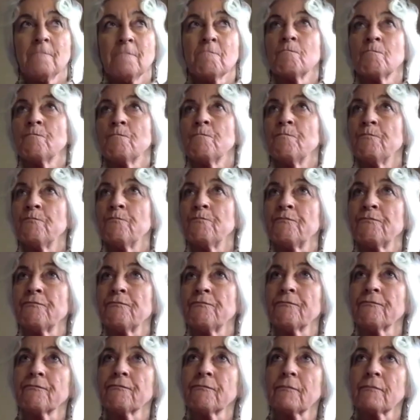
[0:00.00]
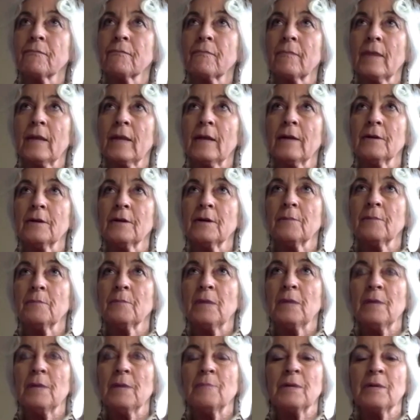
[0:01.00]

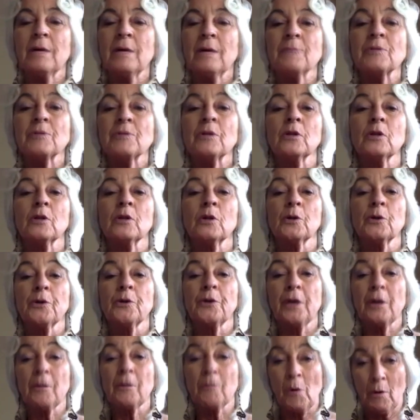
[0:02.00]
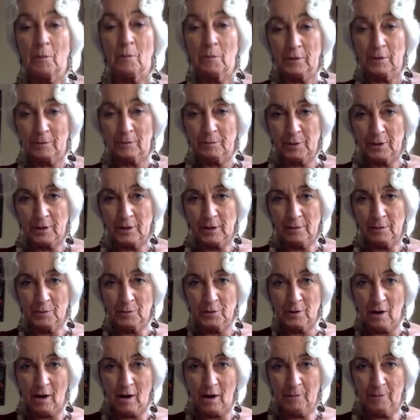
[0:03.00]
it becomes a learning moment, it becomes
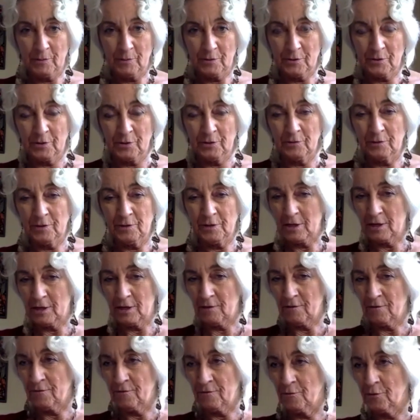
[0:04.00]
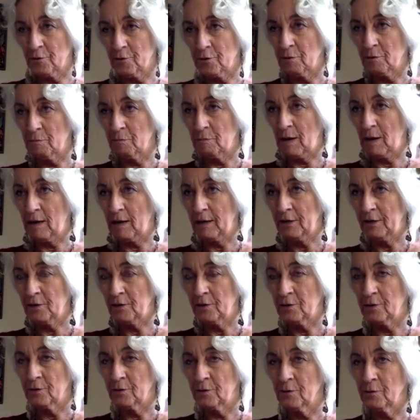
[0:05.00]
an opportunity for your body
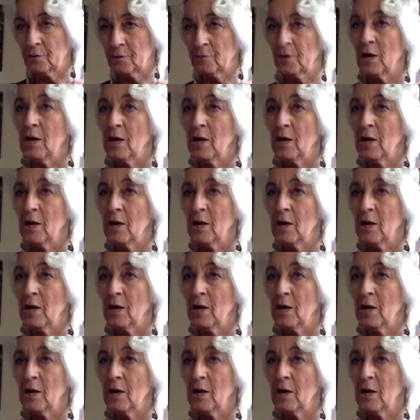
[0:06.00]
to